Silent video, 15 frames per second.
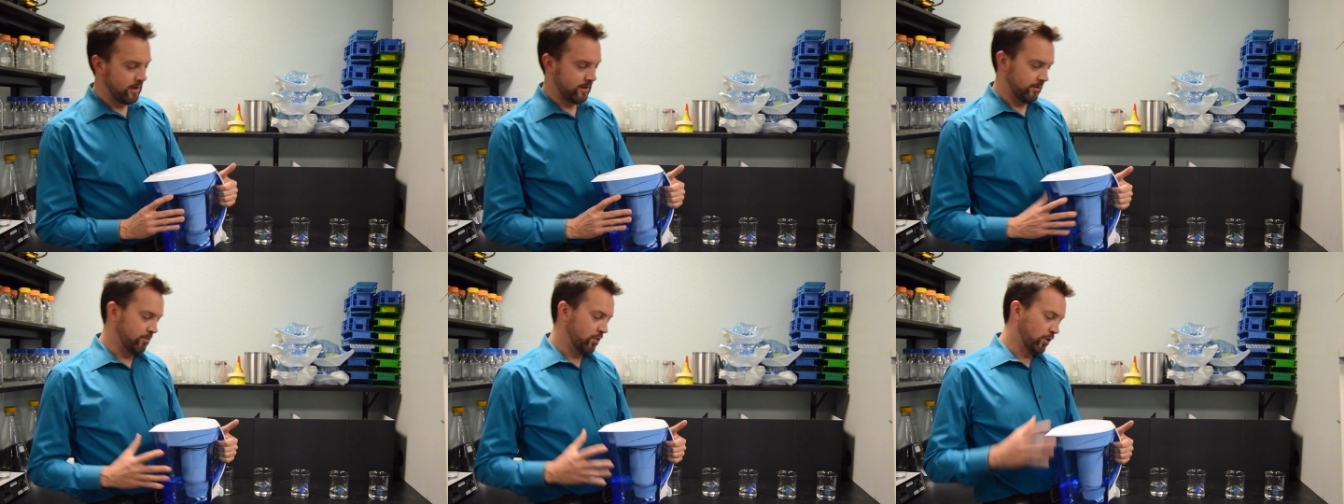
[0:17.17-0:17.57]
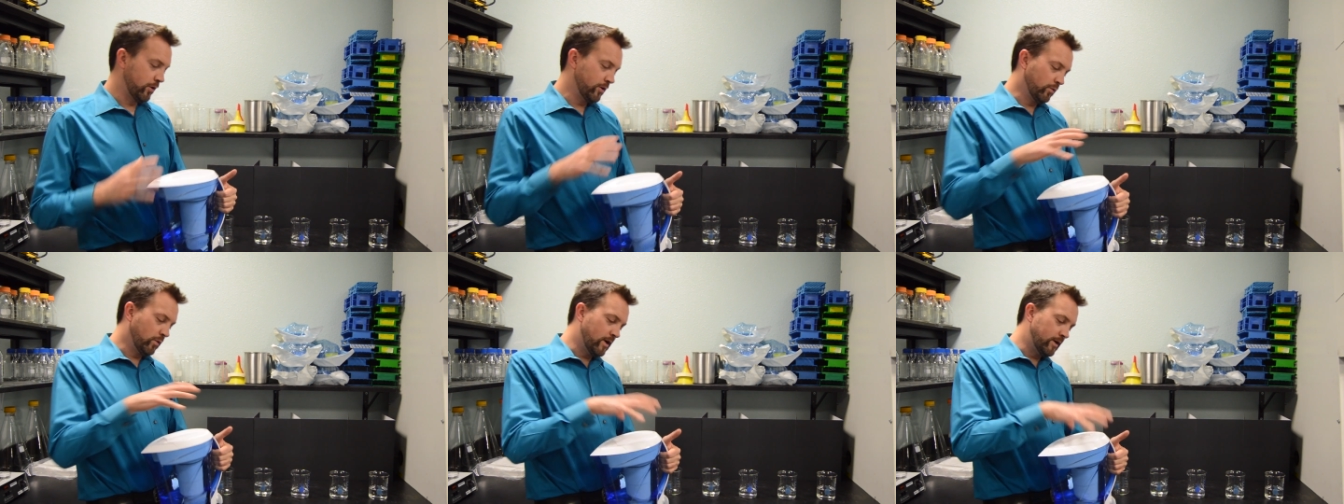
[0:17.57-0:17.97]
You pour
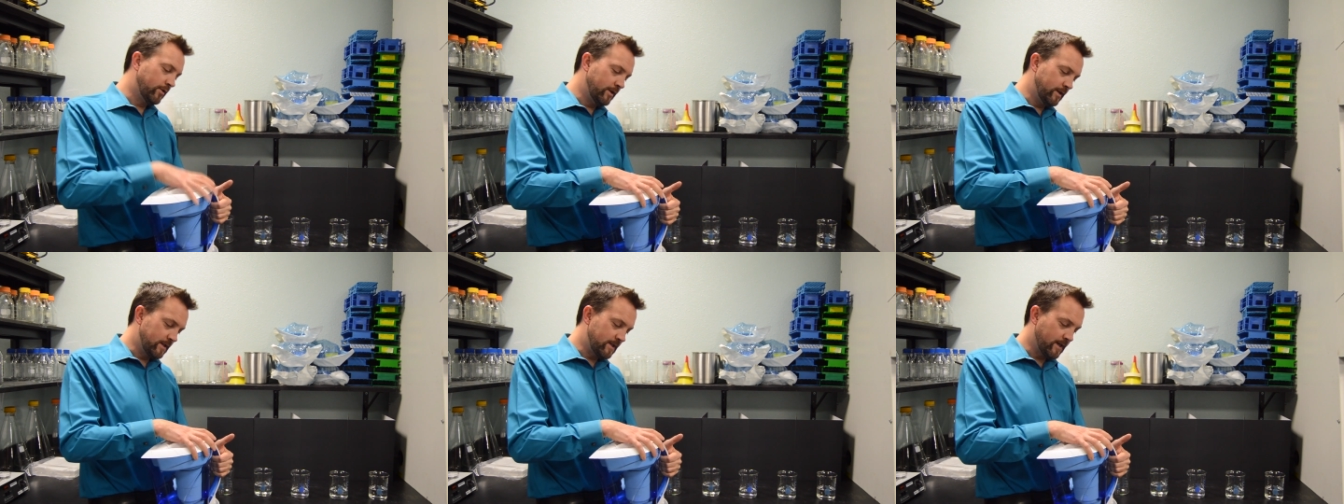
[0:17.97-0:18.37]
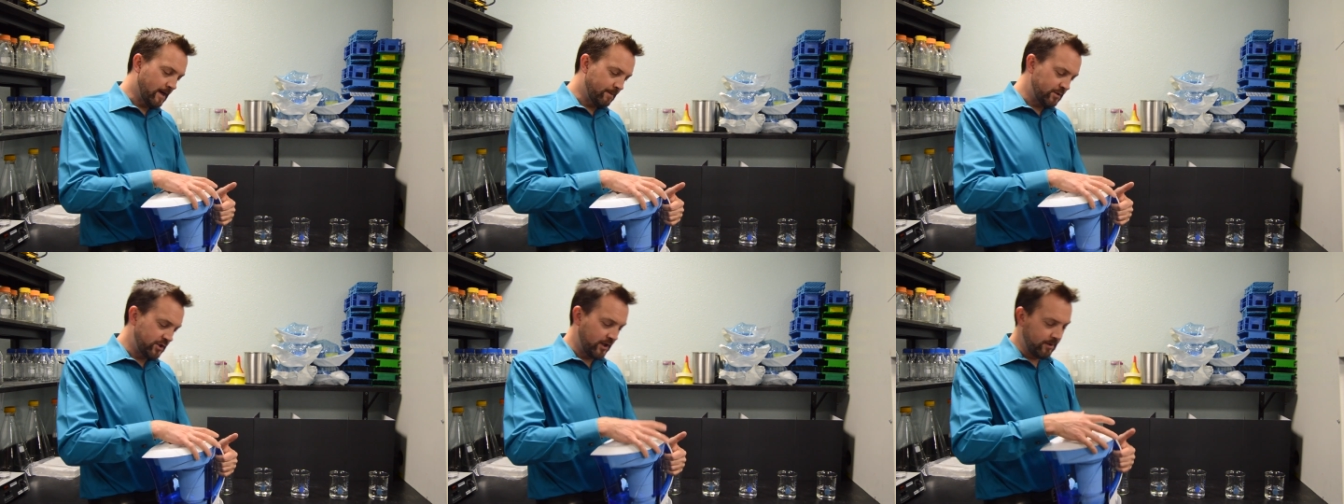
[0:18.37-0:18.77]
your water in the
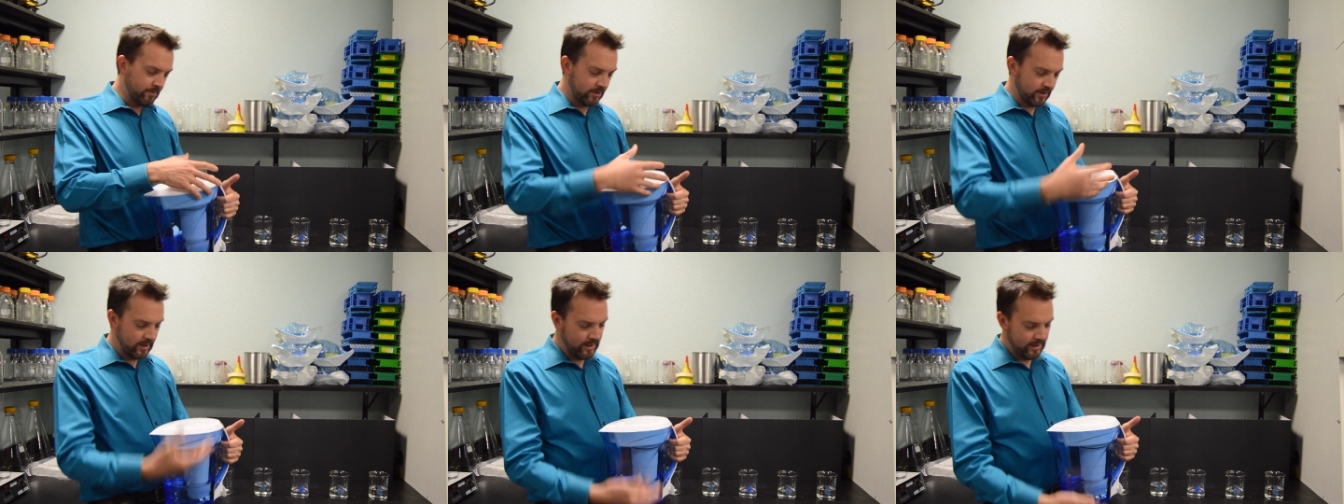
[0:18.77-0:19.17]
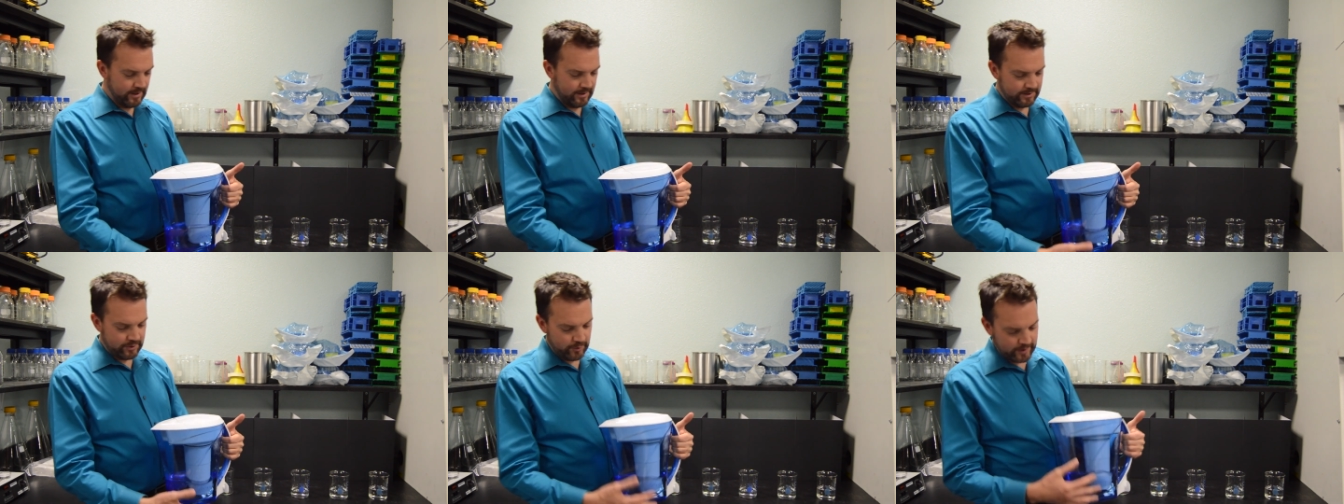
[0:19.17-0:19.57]
top chamber.
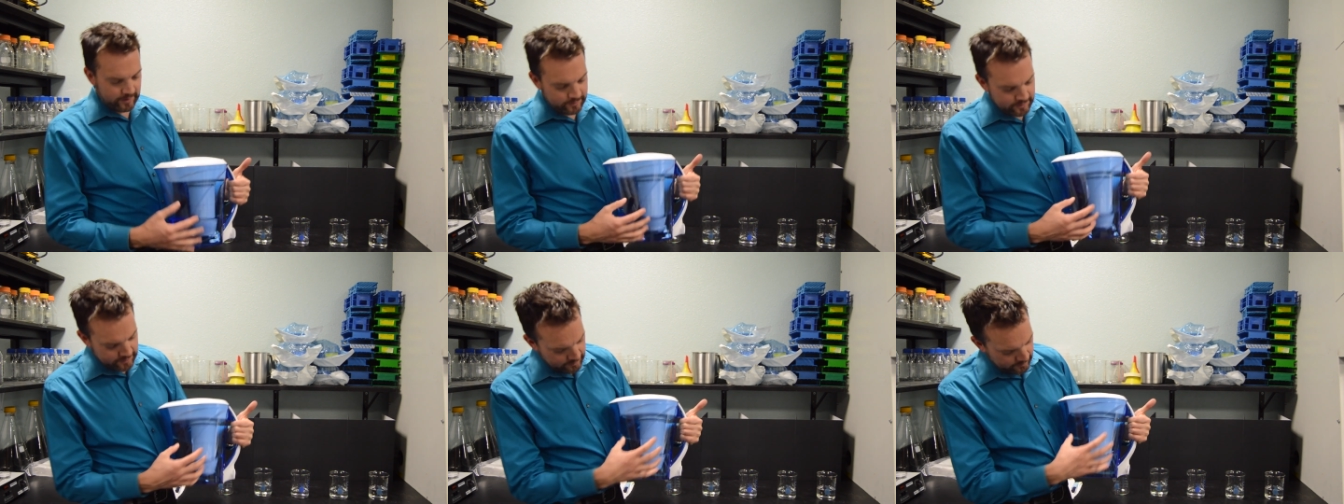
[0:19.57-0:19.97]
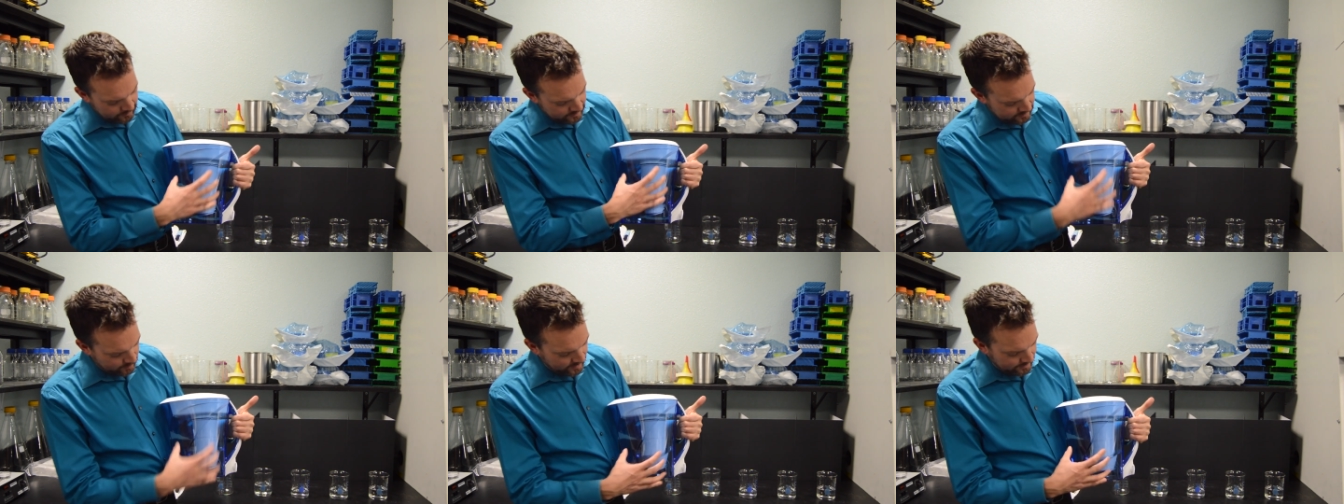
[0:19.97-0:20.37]
It trickles through
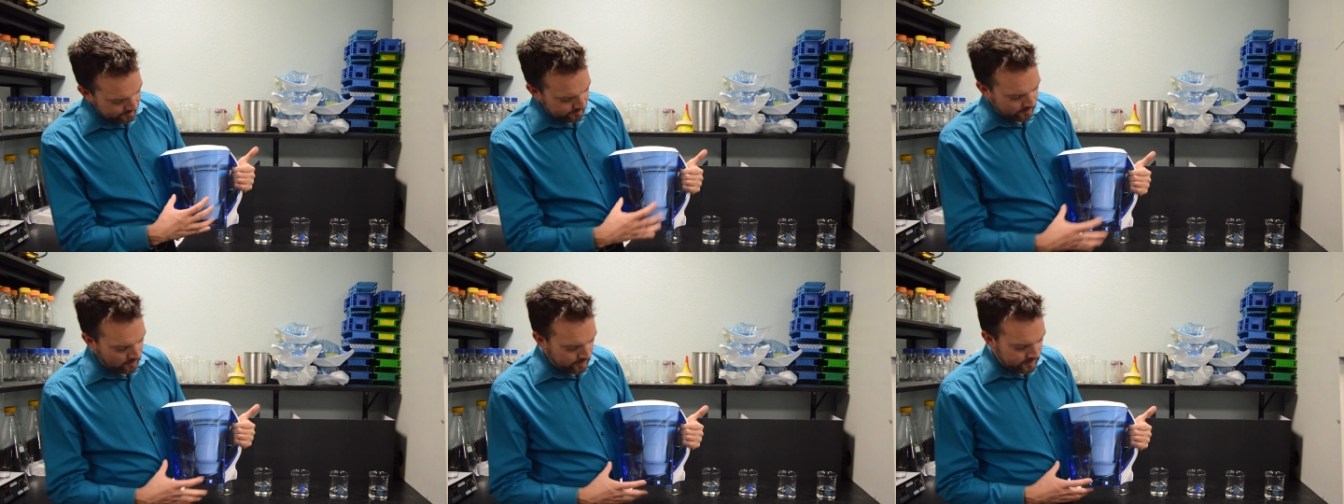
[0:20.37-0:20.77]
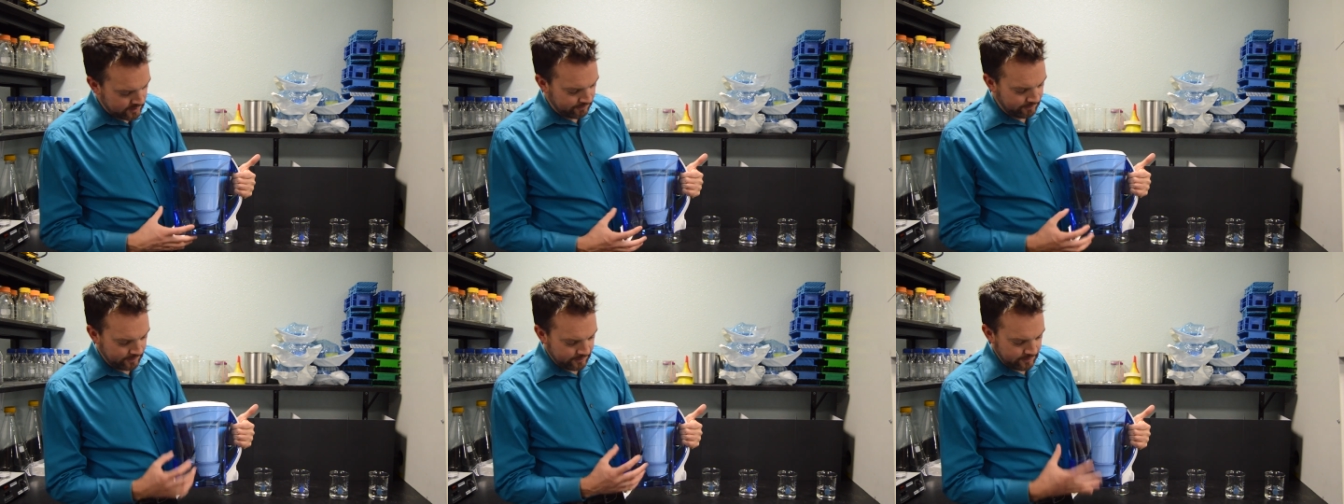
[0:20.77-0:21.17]
this rather large
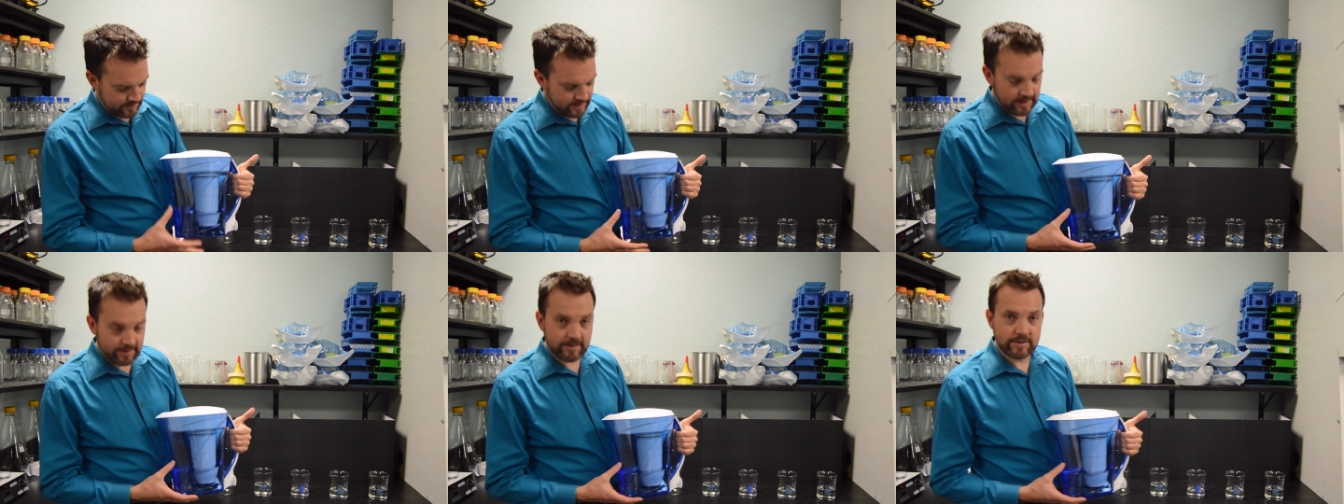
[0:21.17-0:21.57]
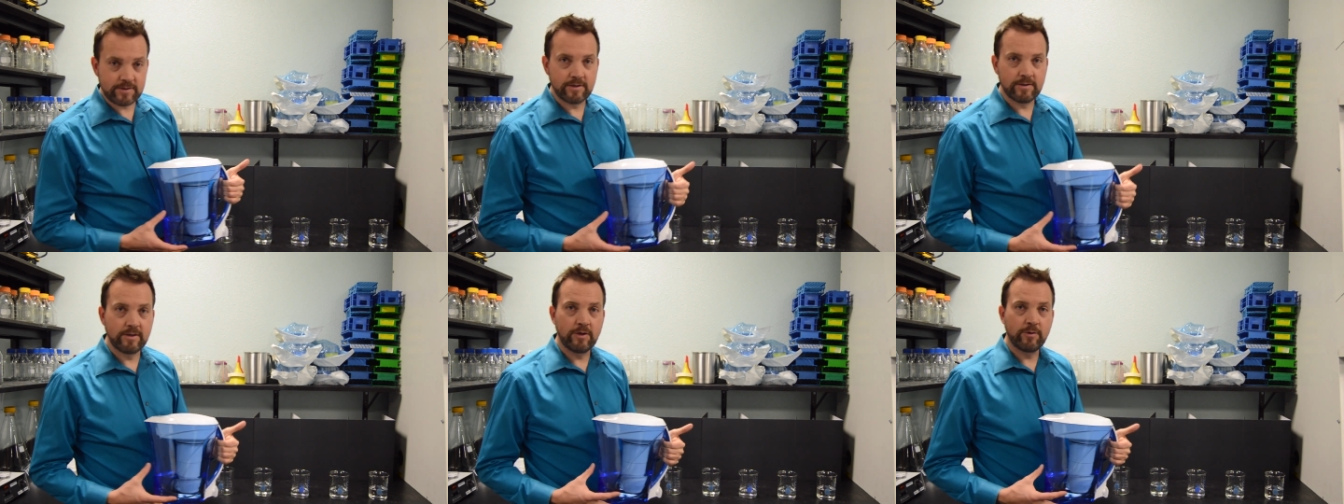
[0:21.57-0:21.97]
filter down
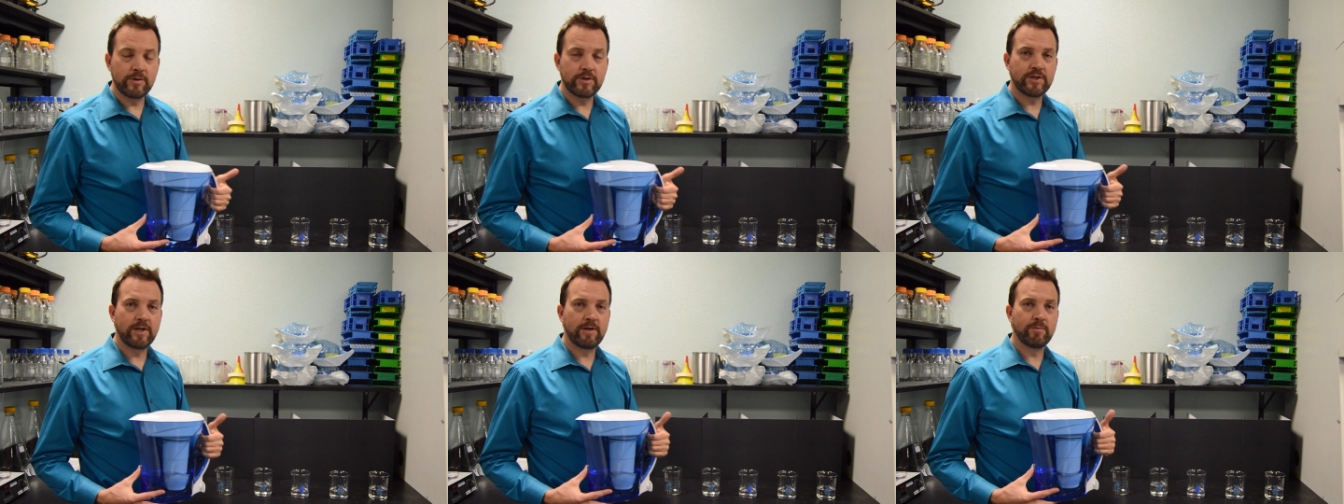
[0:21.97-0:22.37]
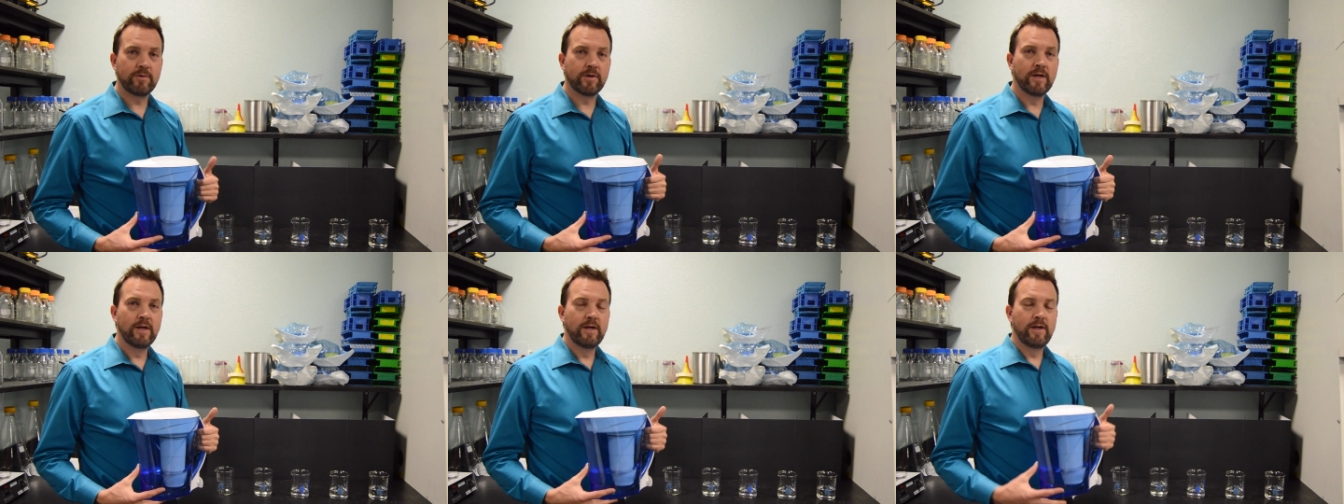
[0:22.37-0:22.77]
into the lower chamber,